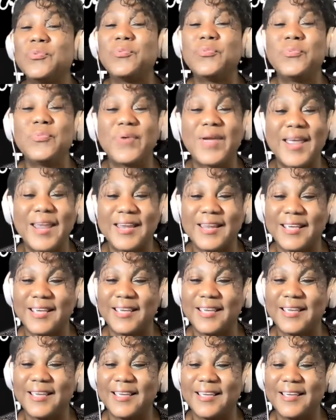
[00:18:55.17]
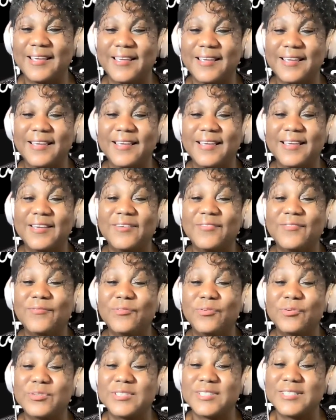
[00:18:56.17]
ready
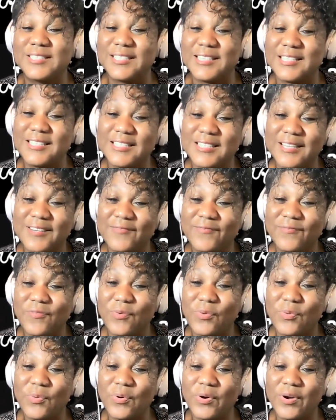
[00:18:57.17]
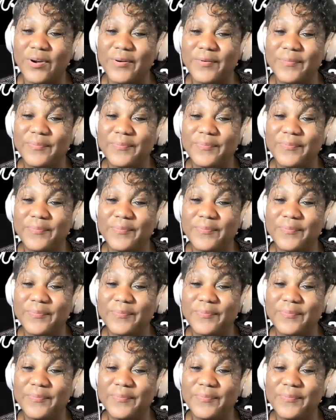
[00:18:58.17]
for season 4